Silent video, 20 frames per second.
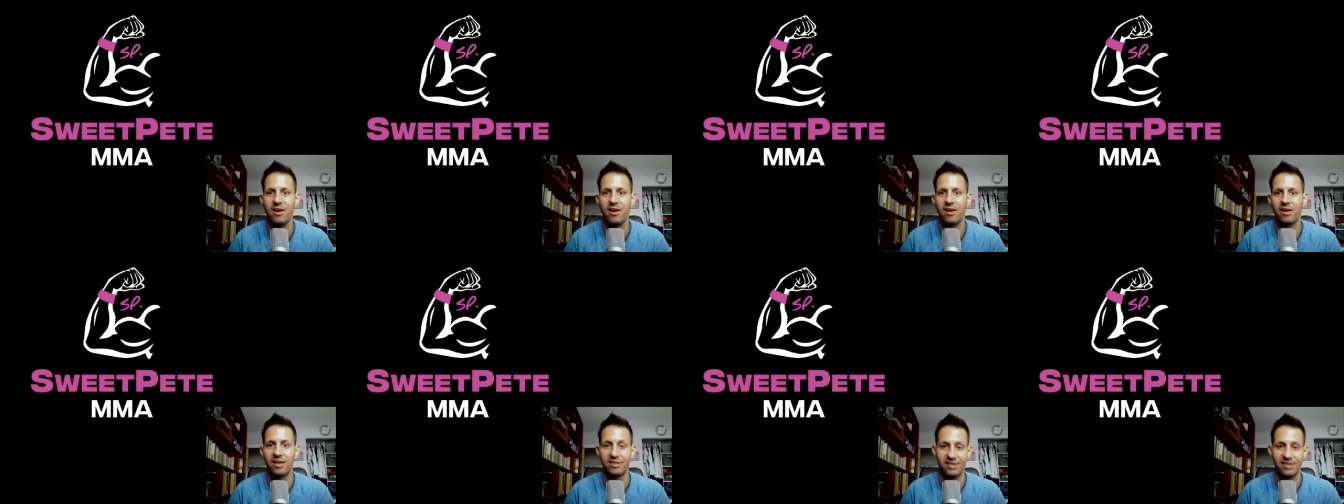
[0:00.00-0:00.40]

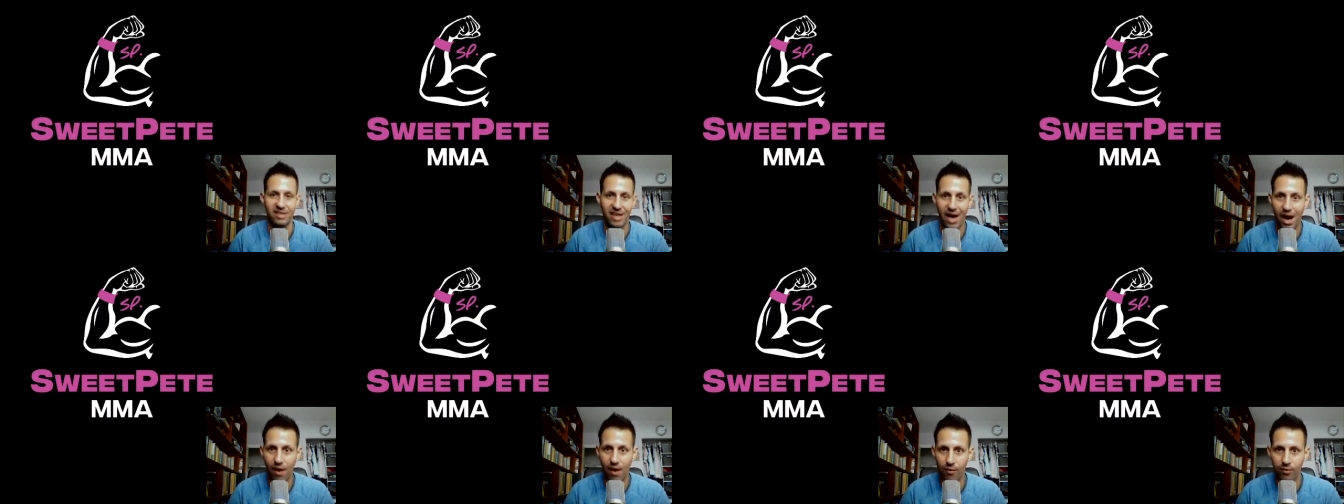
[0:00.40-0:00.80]
That's a
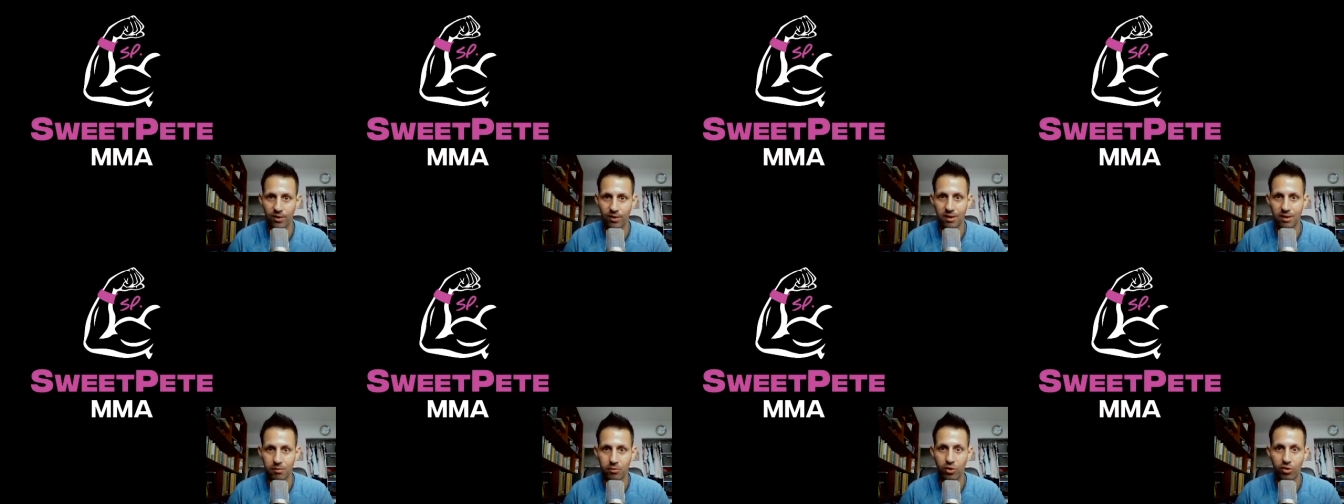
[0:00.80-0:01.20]
cowardly
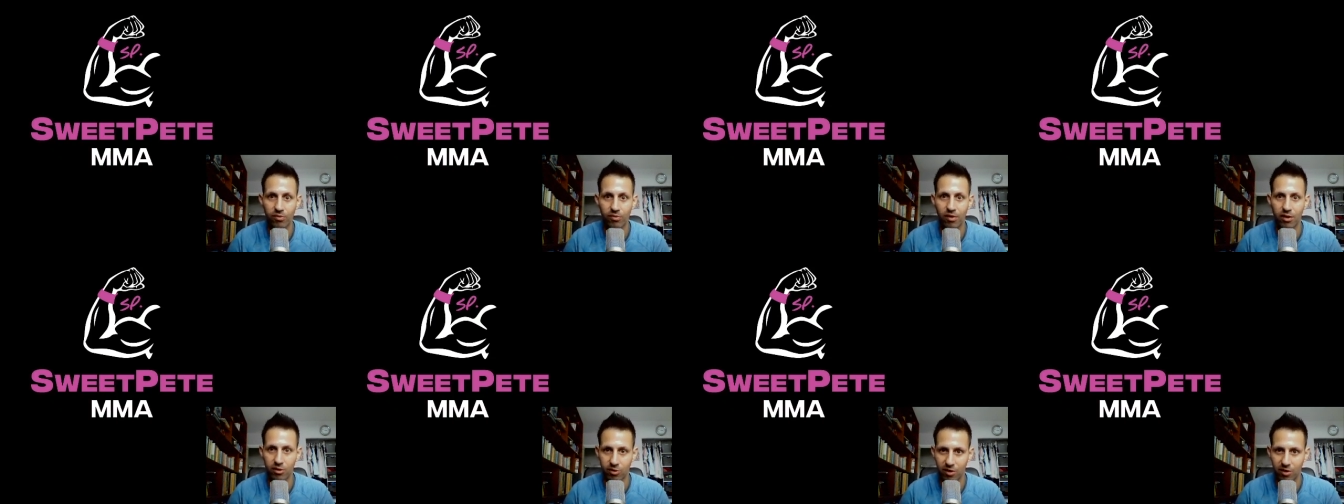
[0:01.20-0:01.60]
move
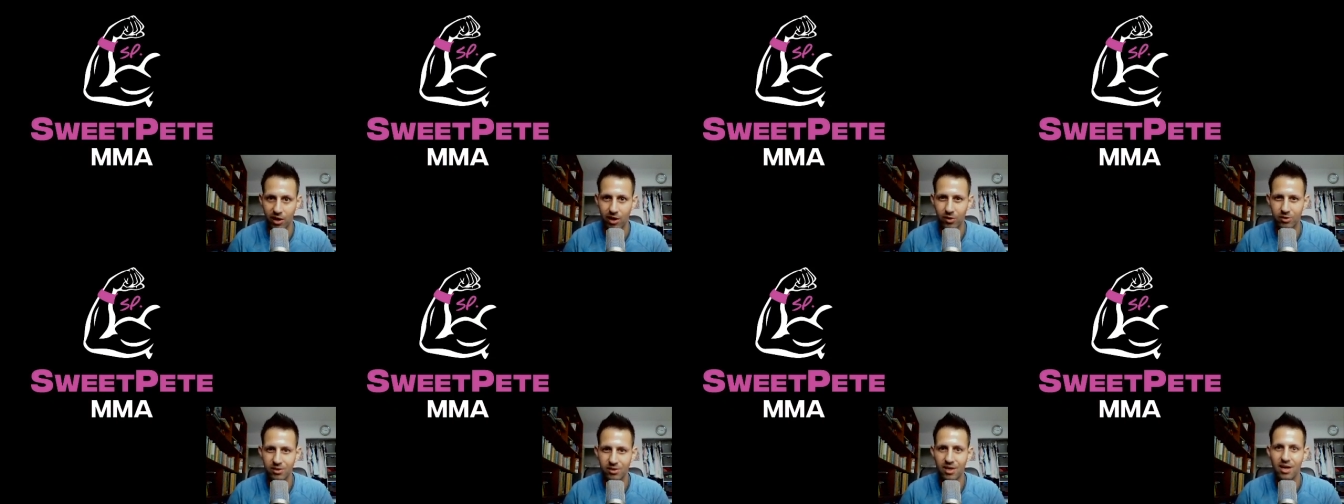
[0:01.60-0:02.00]
on
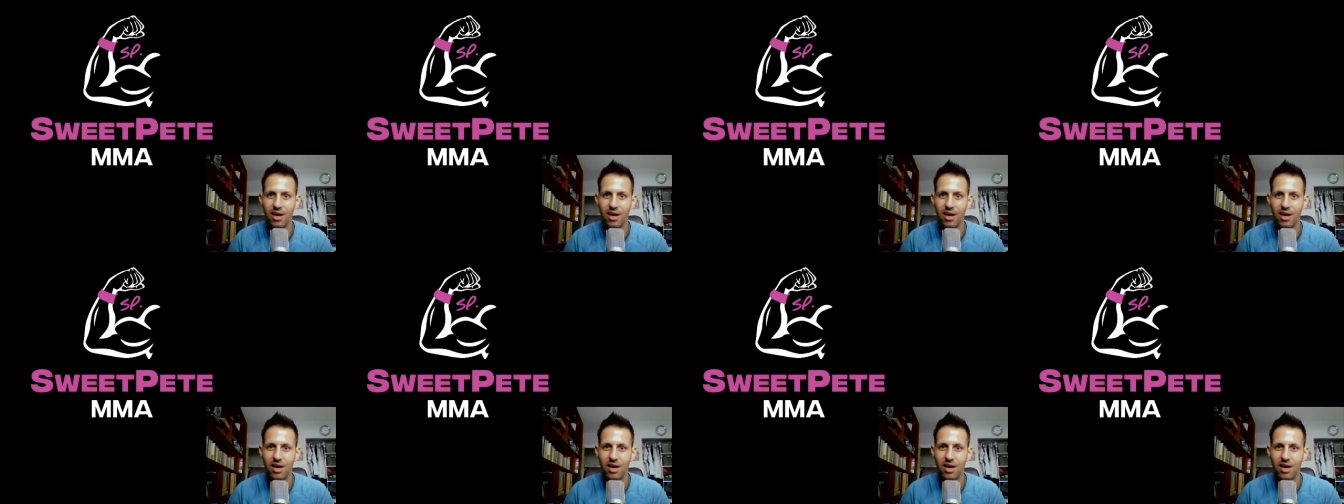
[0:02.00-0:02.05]
Krause.